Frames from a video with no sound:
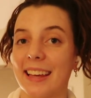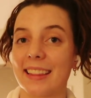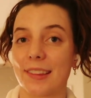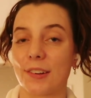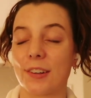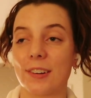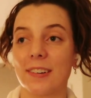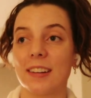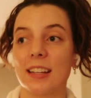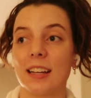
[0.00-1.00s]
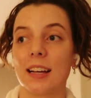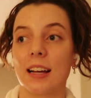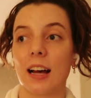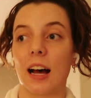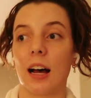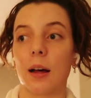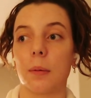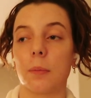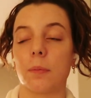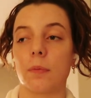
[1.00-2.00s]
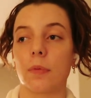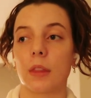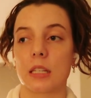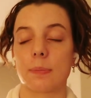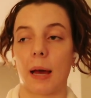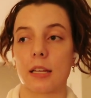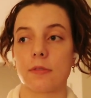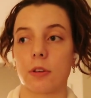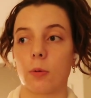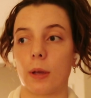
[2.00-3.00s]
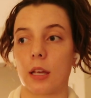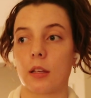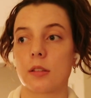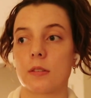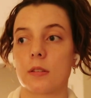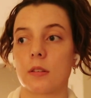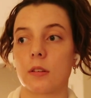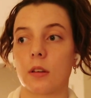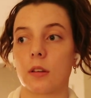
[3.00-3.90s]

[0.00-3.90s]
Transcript: get through um, these past few weeks